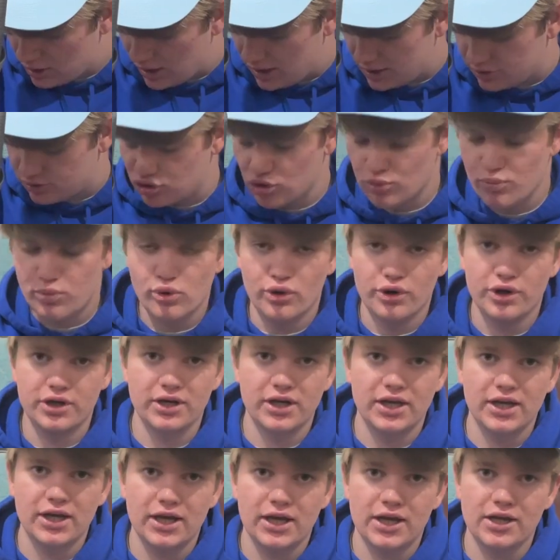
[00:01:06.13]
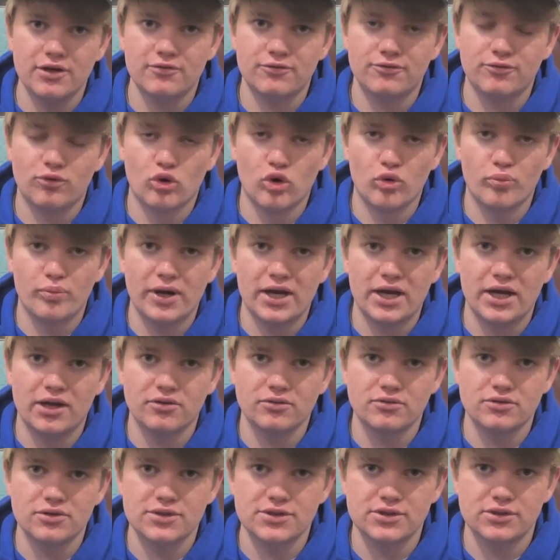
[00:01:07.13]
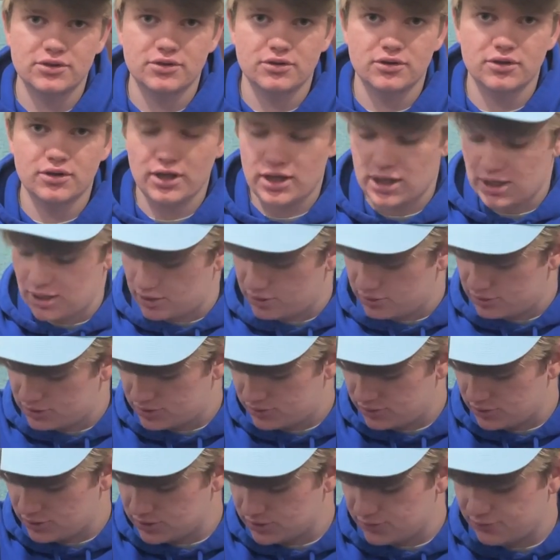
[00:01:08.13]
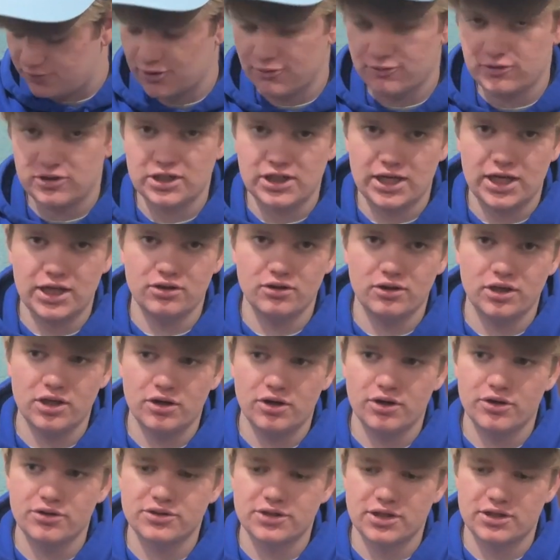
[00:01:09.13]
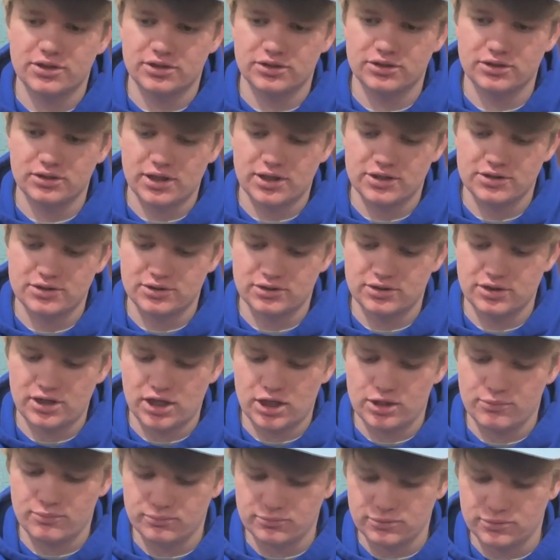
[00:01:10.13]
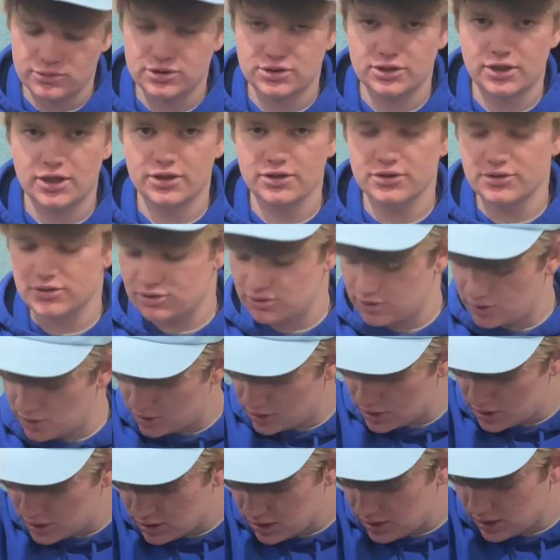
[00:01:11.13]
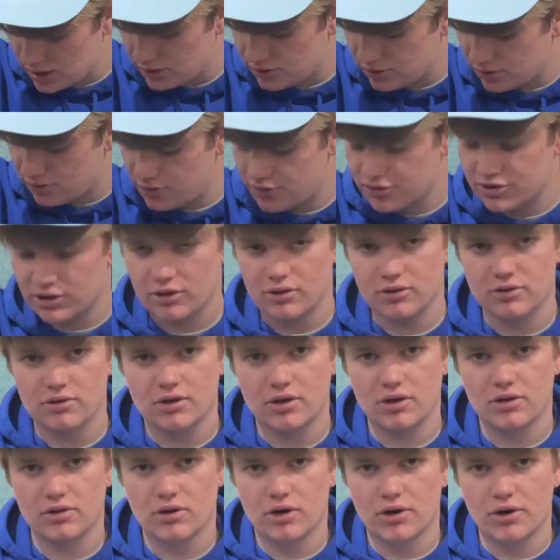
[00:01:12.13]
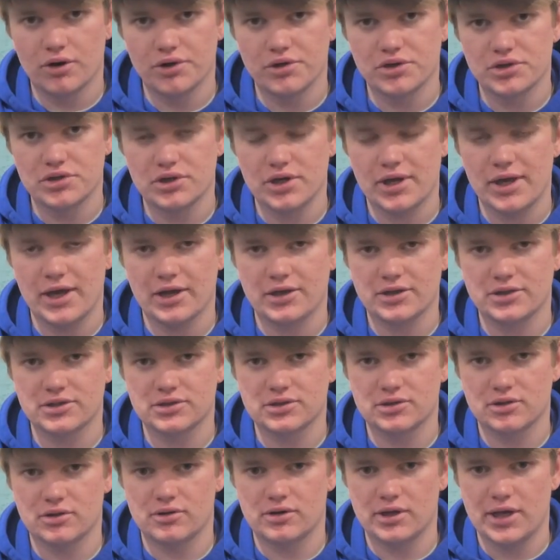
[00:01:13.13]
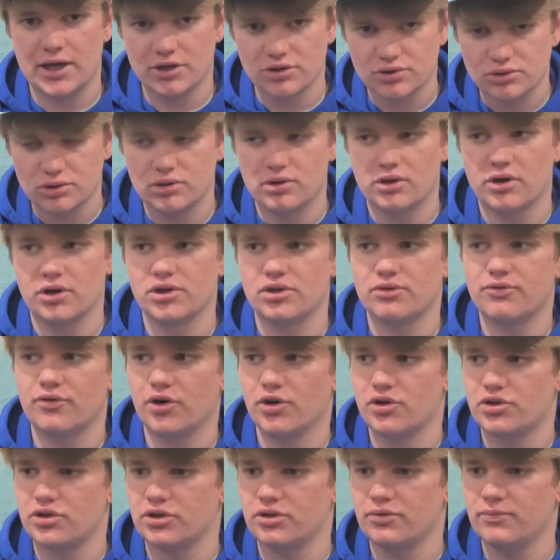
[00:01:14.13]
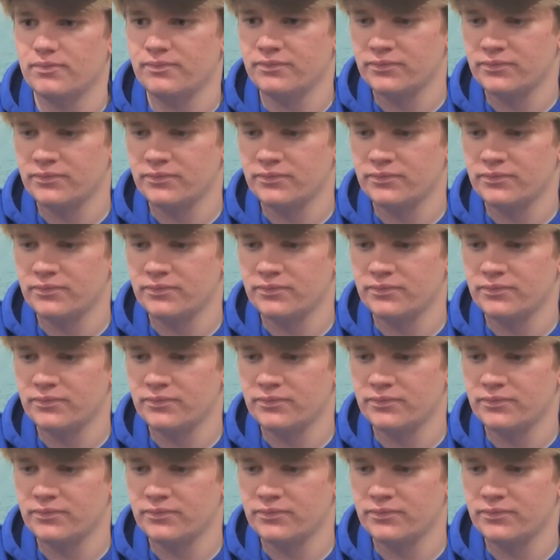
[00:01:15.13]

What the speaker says: 2.84 pounds, and it's 58 liters as the name says. And then there's a large extra large version,